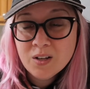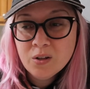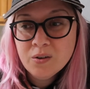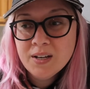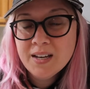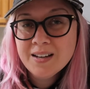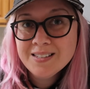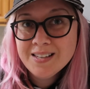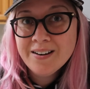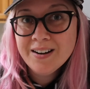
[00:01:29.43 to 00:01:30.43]
including
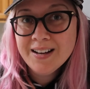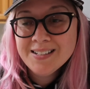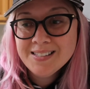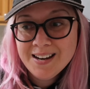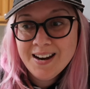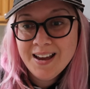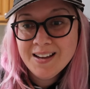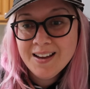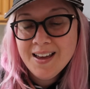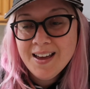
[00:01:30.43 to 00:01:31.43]
Saturday and Sunday.